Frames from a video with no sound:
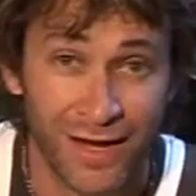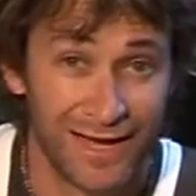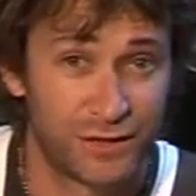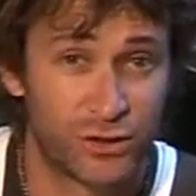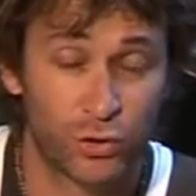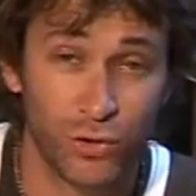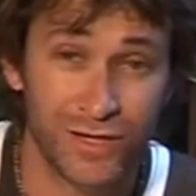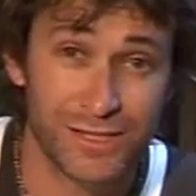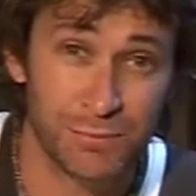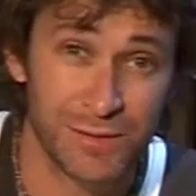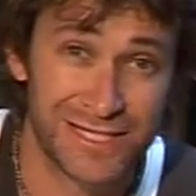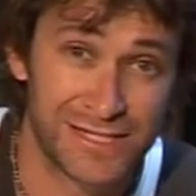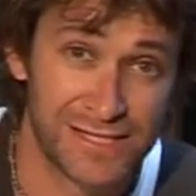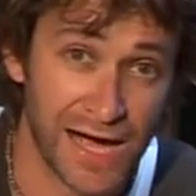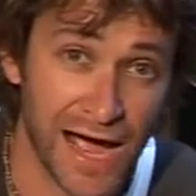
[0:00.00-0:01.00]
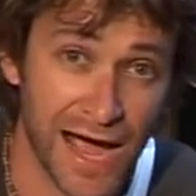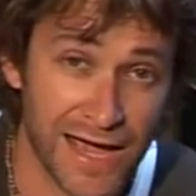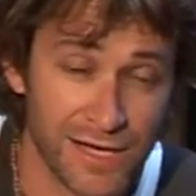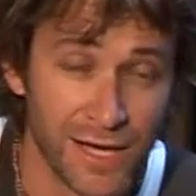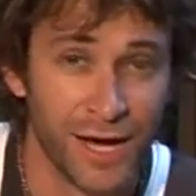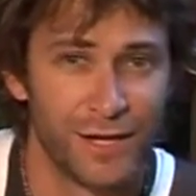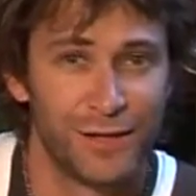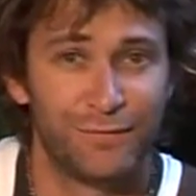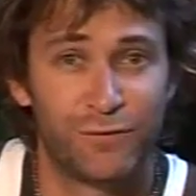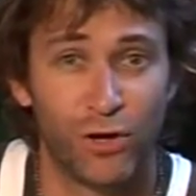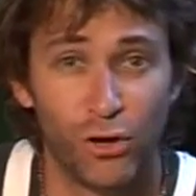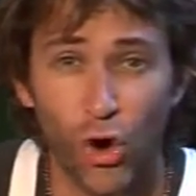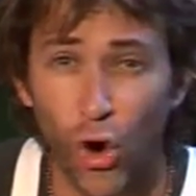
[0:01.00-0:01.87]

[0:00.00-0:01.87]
It's Christmas Day, you've got